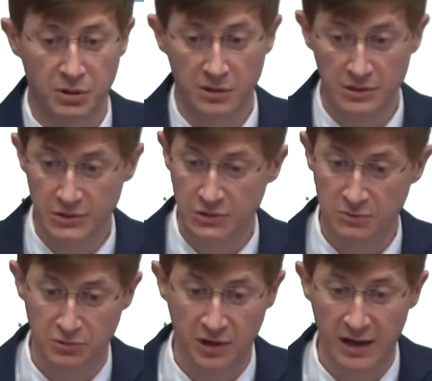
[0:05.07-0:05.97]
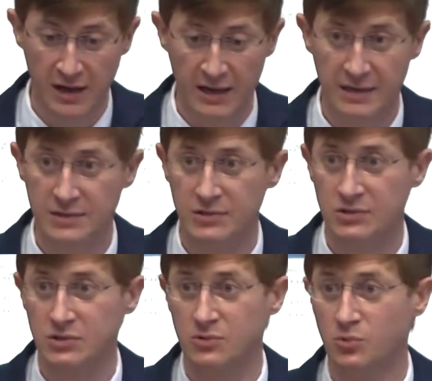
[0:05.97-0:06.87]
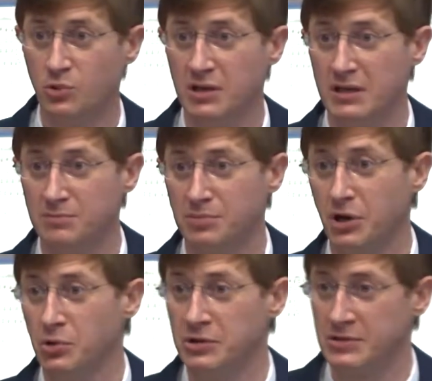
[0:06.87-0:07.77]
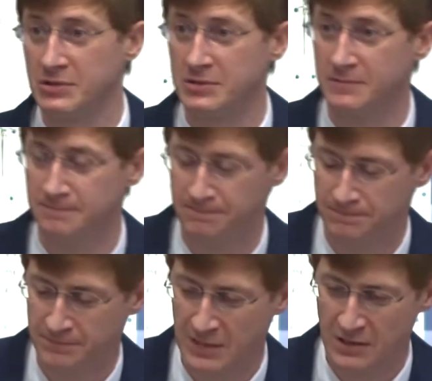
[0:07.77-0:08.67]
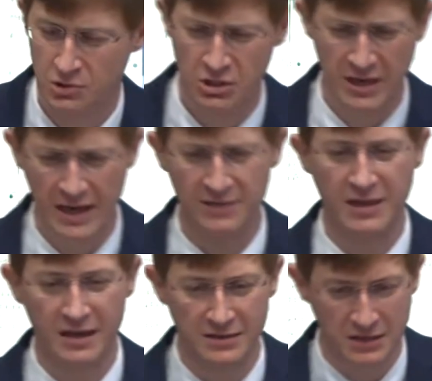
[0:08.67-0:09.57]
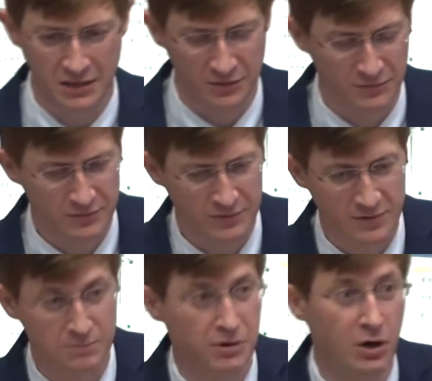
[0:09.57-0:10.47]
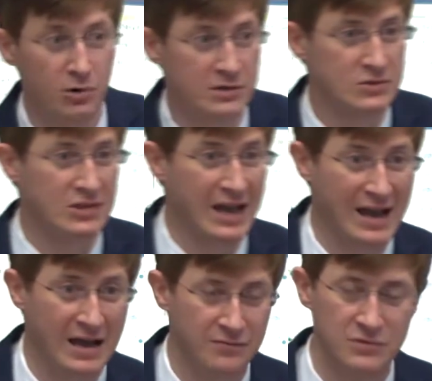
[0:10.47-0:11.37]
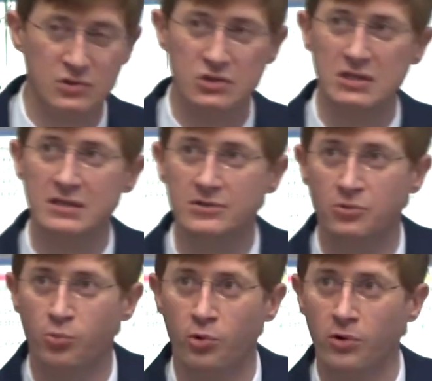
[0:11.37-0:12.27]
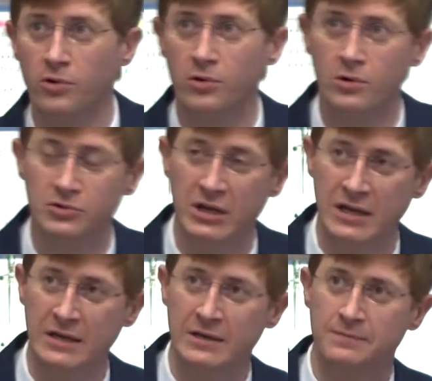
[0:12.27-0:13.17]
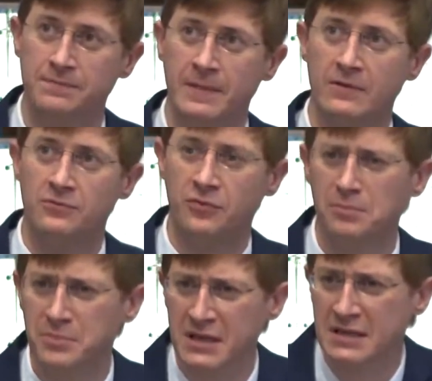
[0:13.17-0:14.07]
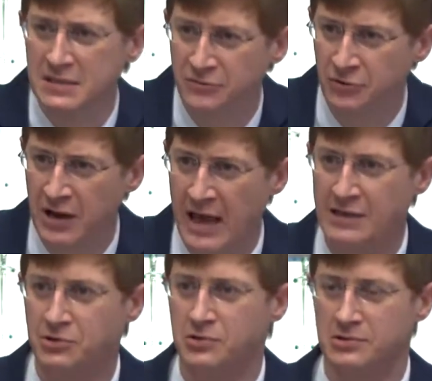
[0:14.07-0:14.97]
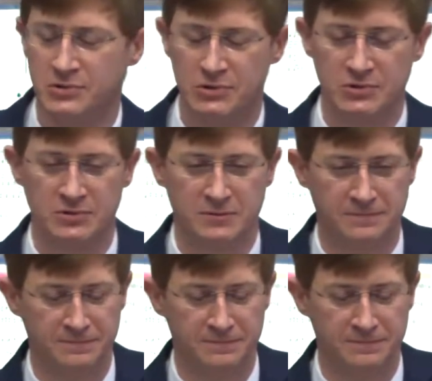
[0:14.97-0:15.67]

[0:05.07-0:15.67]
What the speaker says: Pulitzer Prize winning poet. She had that gift that poets have to see the world from many different angles.